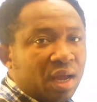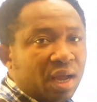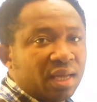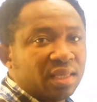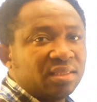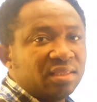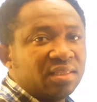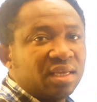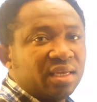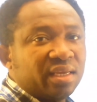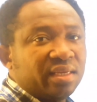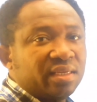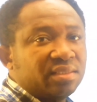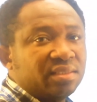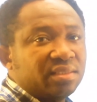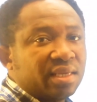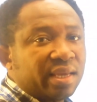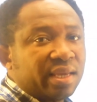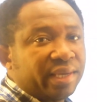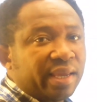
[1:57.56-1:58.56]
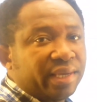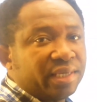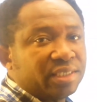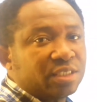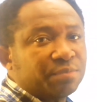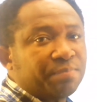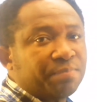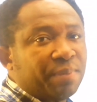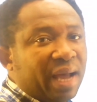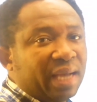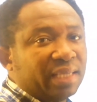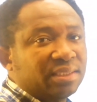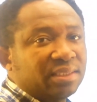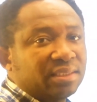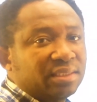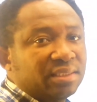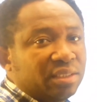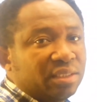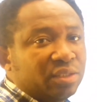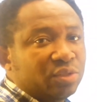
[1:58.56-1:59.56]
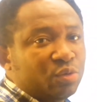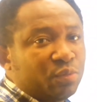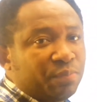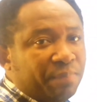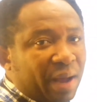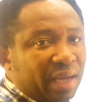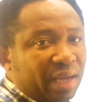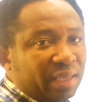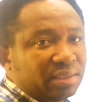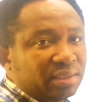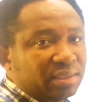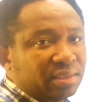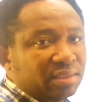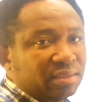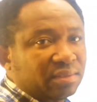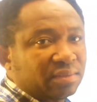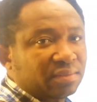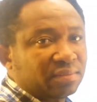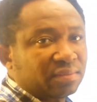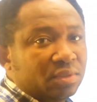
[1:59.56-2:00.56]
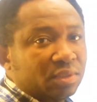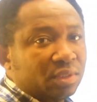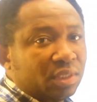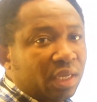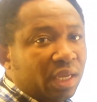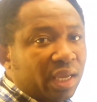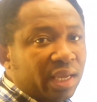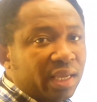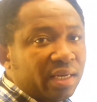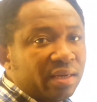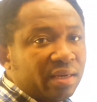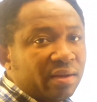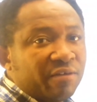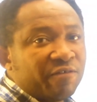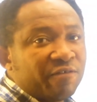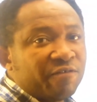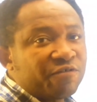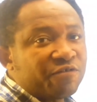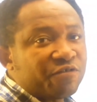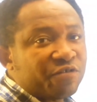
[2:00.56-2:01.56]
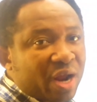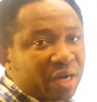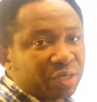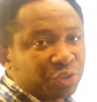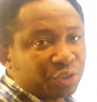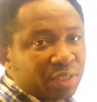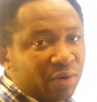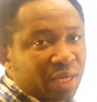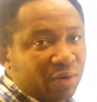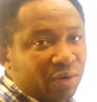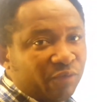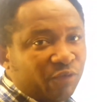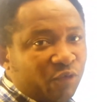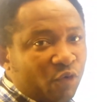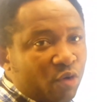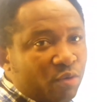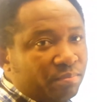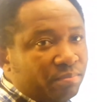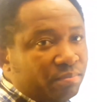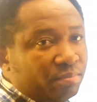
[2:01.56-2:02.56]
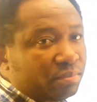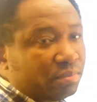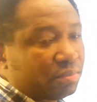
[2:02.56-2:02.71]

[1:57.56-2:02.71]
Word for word: And this is part to part in fractional form.